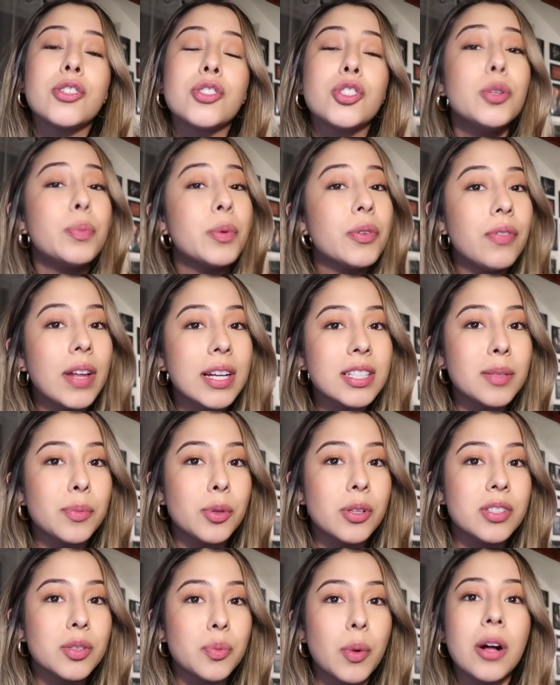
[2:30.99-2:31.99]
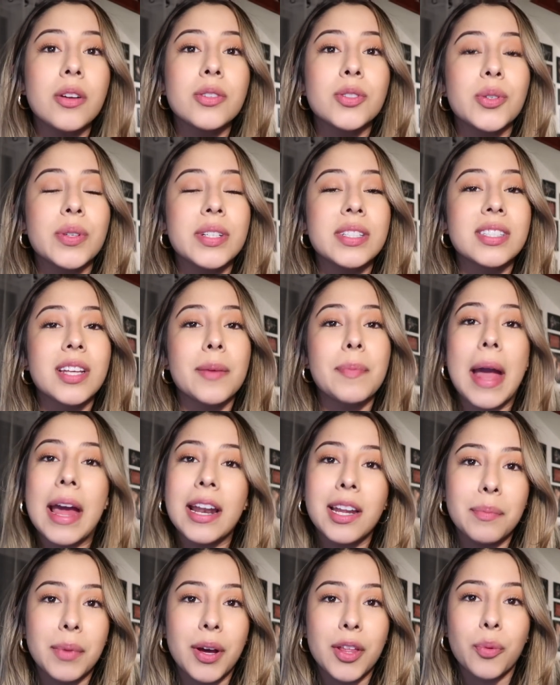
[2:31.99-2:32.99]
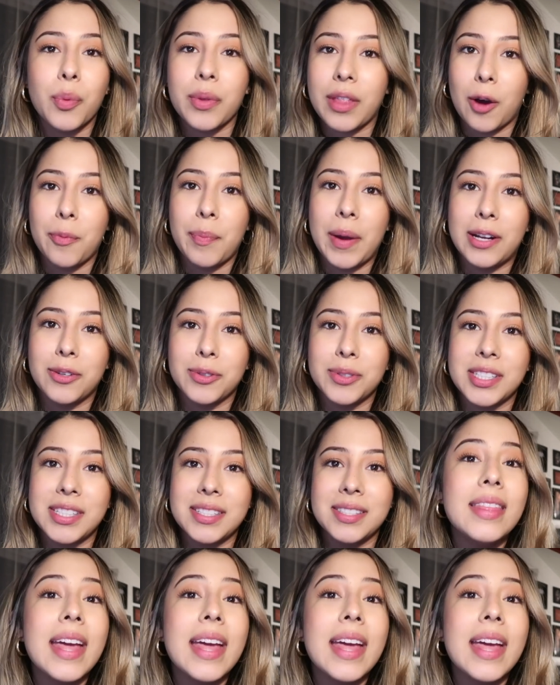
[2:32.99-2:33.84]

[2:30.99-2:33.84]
They're super flexible as well, so you can skip any month without penalties.